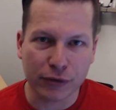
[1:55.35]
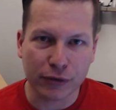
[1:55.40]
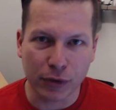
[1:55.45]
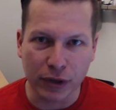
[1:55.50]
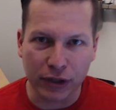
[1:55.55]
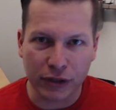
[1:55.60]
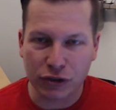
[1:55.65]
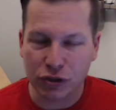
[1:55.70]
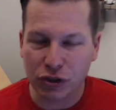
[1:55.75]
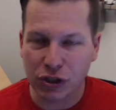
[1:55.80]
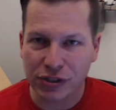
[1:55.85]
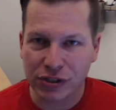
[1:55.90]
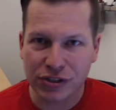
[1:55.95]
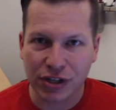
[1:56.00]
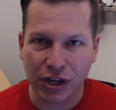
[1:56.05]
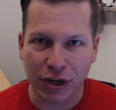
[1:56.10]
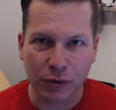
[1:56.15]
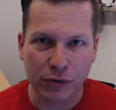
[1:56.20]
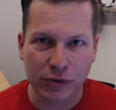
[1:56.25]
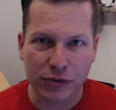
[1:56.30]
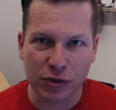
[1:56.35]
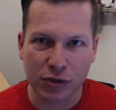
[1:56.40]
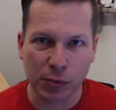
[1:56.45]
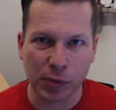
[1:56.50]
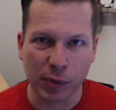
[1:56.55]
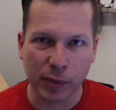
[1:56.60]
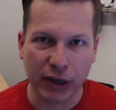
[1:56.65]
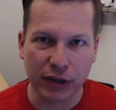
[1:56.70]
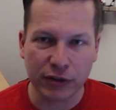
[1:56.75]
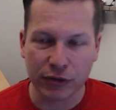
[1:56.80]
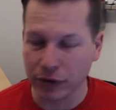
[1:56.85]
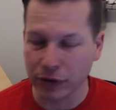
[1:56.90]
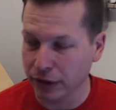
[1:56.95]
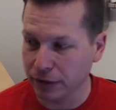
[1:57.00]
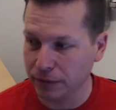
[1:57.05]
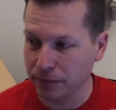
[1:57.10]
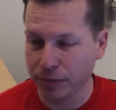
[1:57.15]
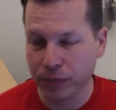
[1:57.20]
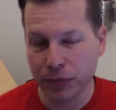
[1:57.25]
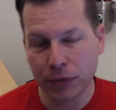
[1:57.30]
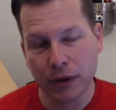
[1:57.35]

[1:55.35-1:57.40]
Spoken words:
So what you just saw was Super Metroid.